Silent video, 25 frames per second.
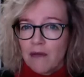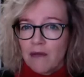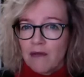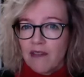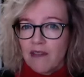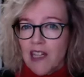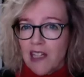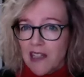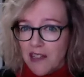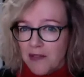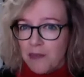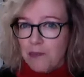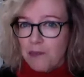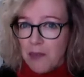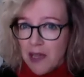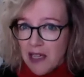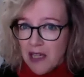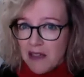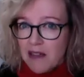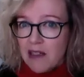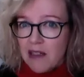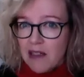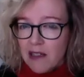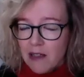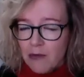That's
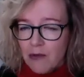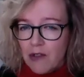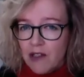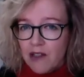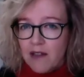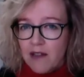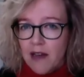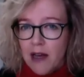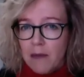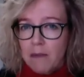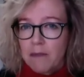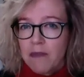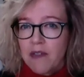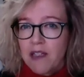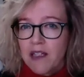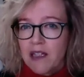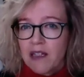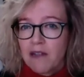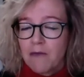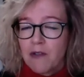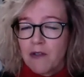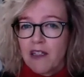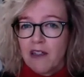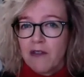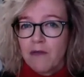basically what's happening
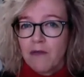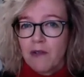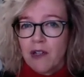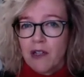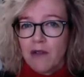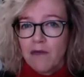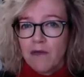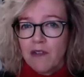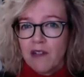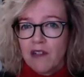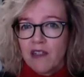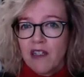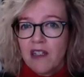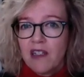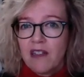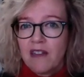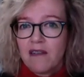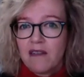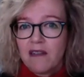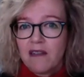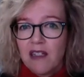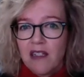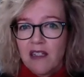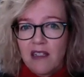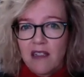when we're in
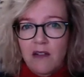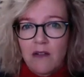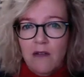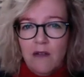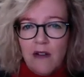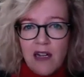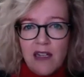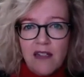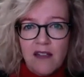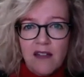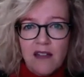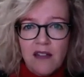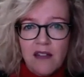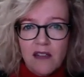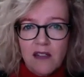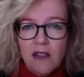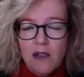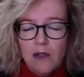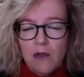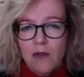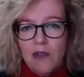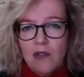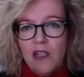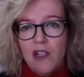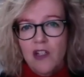a crisis
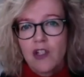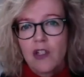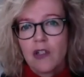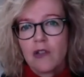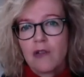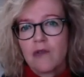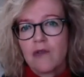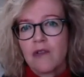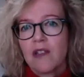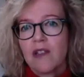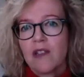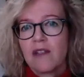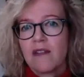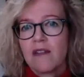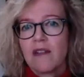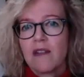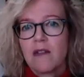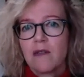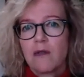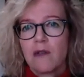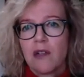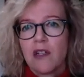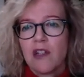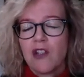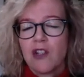situation or in a
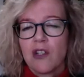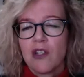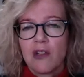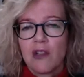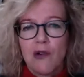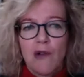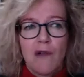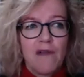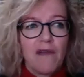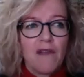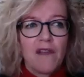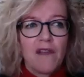situation of